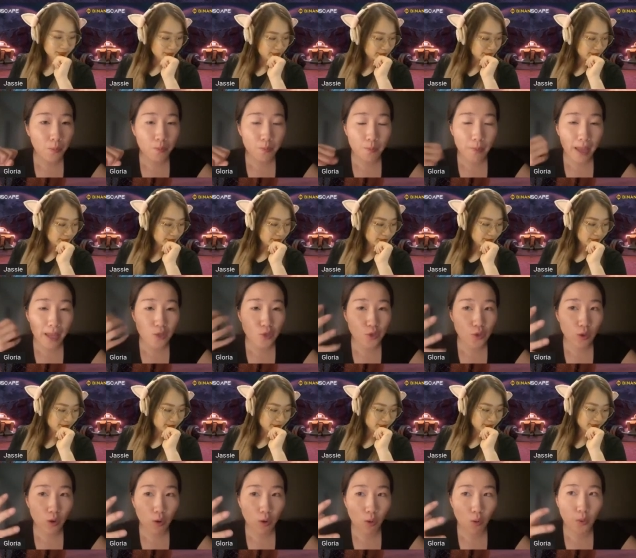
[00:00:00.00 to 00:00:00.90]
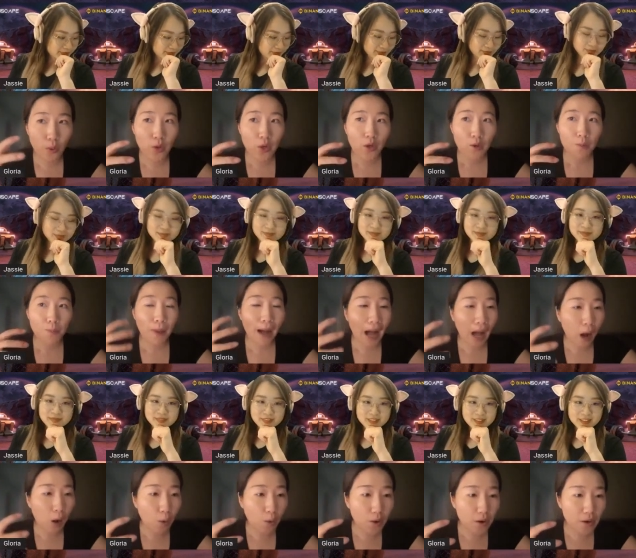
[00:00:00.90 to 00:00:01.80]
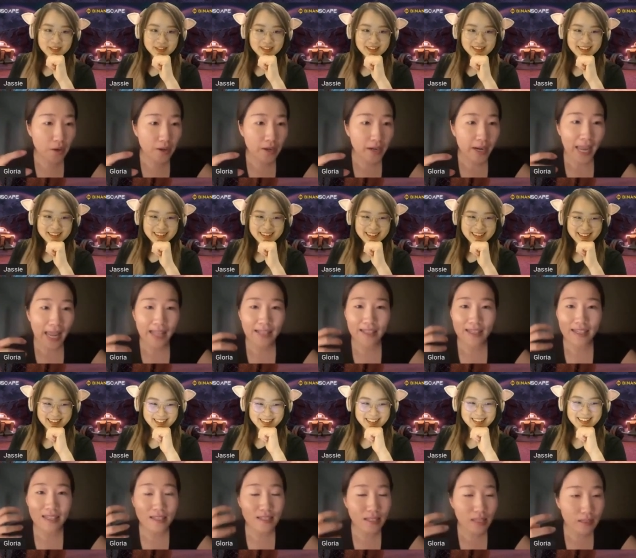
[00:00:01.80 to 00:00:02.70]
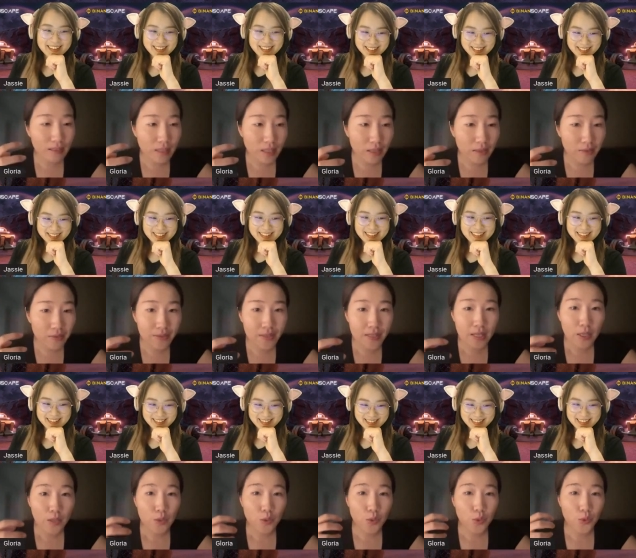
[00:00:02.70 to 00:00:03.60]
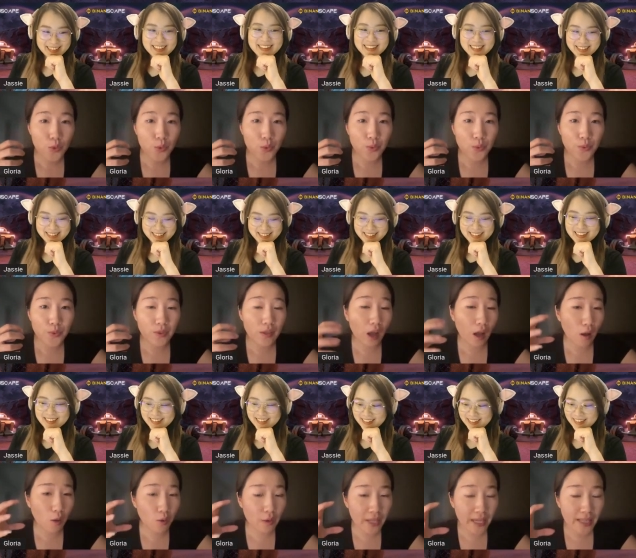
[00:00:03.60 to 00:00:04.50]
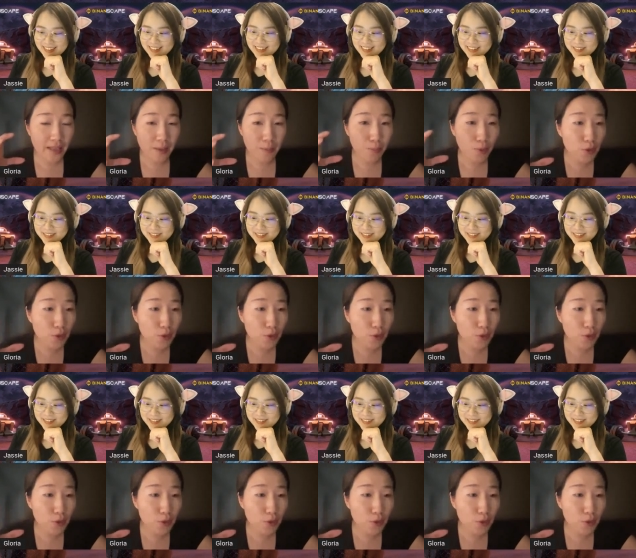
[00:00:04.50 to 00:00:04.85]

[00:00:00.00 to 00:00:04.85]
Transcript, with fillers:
Speaker 1: magical power and incentives to not only the